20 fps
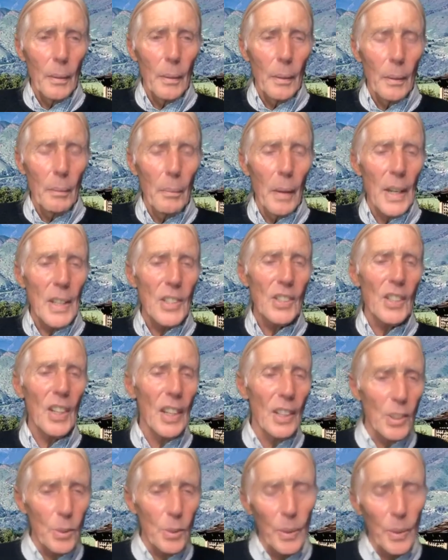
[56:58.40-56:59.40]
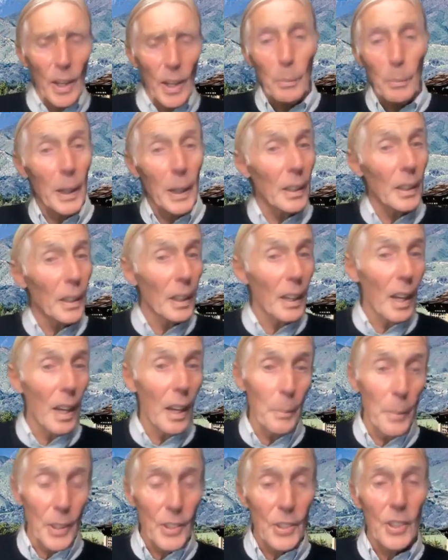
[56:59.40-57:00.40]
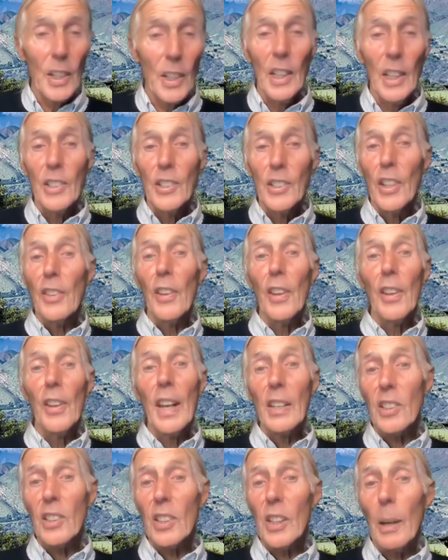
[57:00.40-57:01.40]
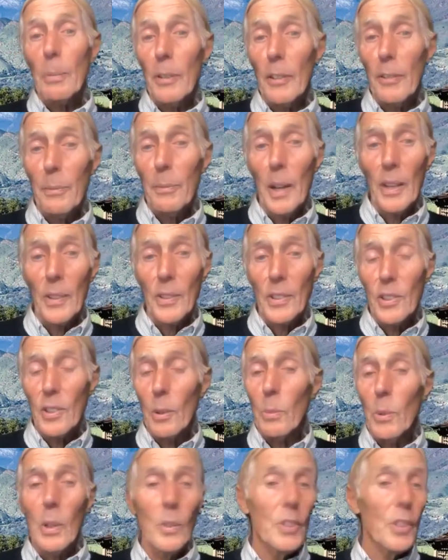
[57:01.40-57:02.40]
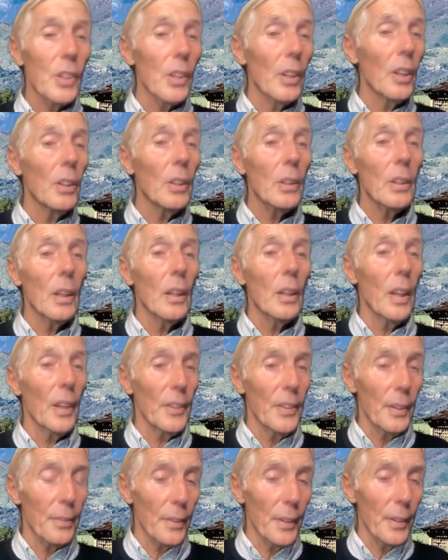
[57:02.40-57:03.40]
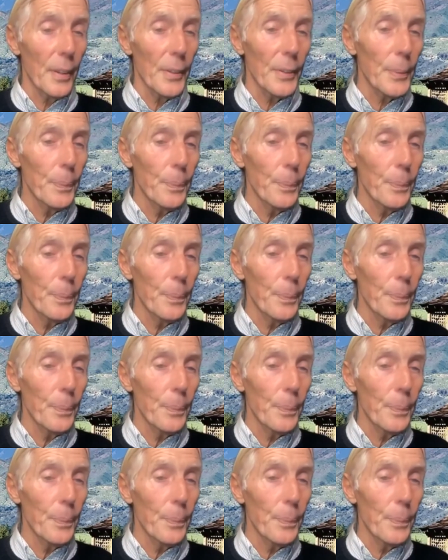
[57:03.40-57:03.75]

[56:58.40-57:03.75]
My sense, without being alarmist, is in the next couple of months, the world's going to look a lot different.